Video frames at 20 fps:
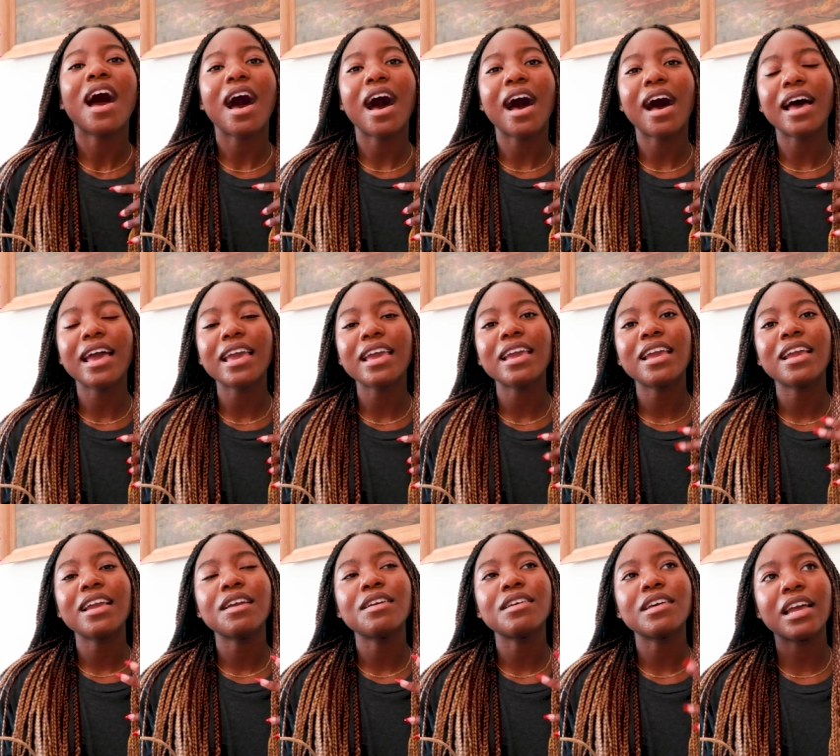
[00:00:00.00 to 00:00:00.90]

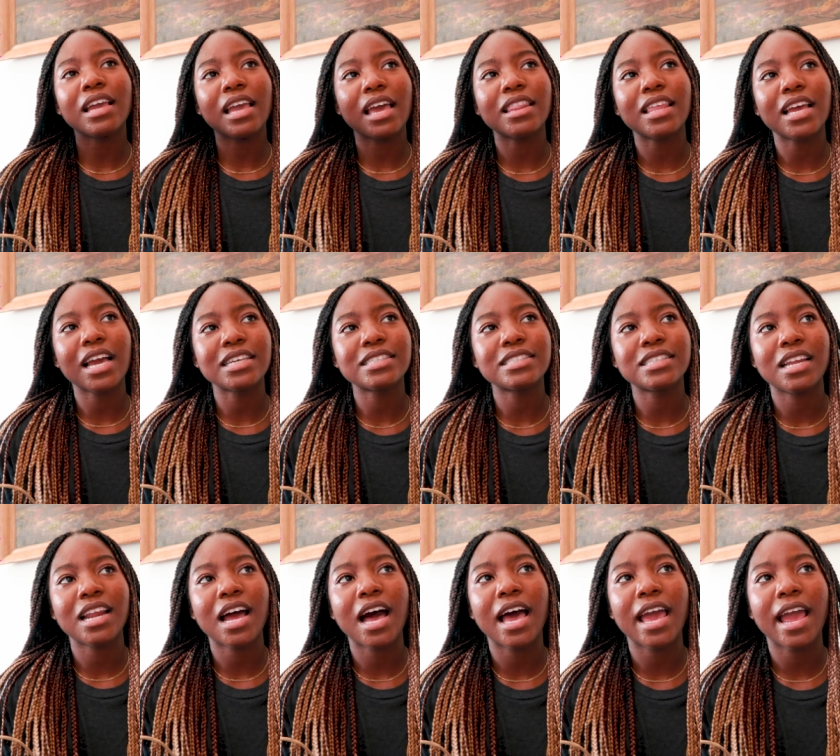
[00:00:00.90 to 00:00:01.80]
I, again, like I
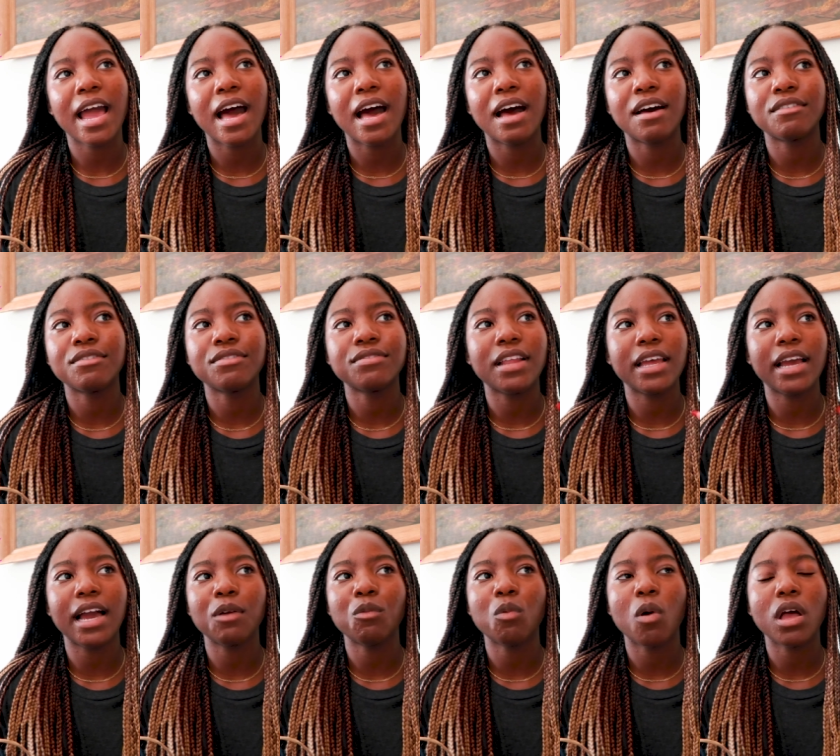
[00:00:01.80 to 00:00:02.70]
said, I have,
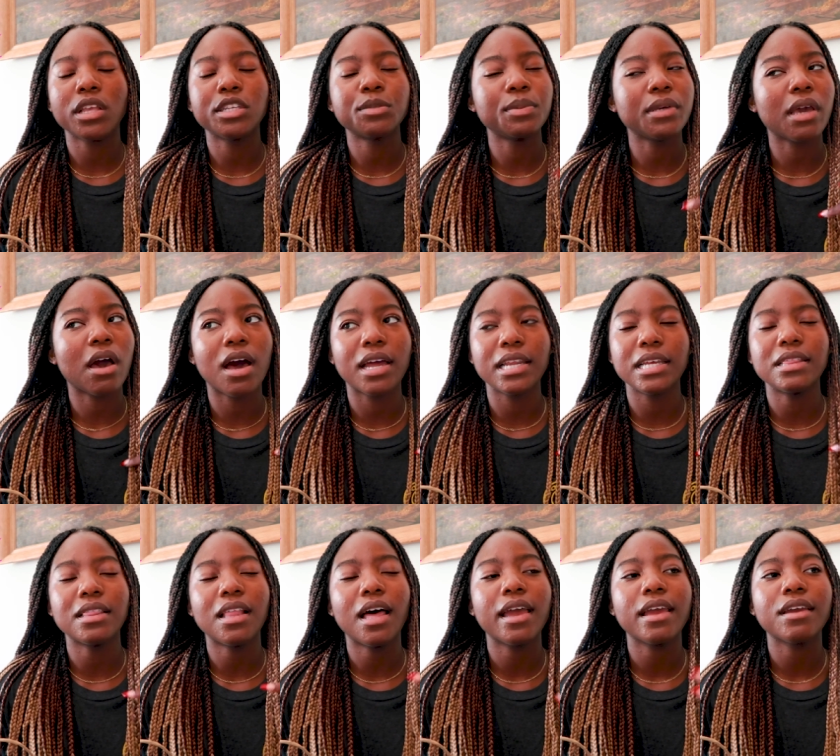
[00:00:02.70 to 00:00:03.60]
like, I watch Bihari
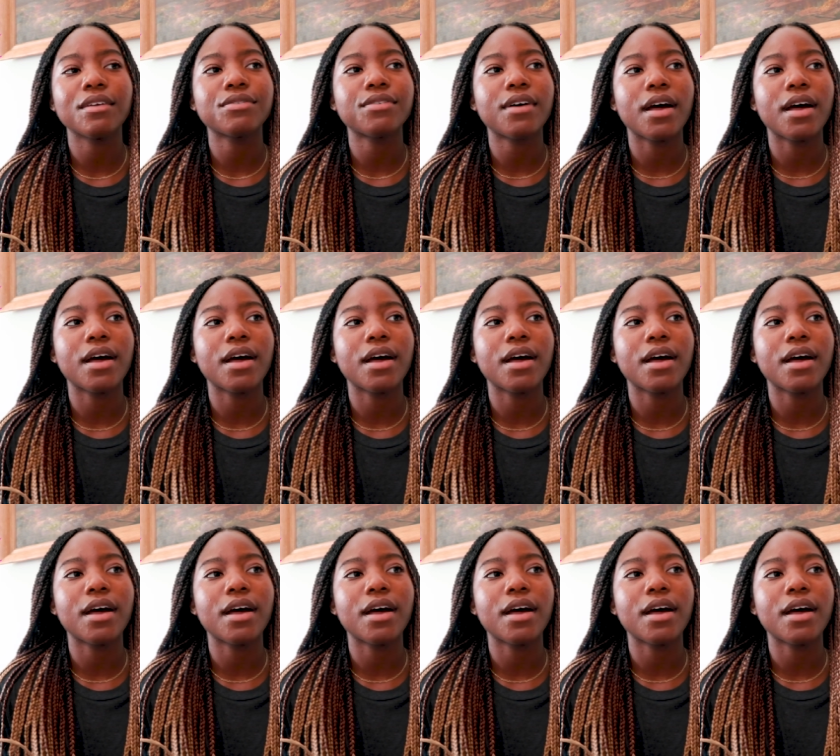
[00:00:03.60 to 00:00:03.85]
Life.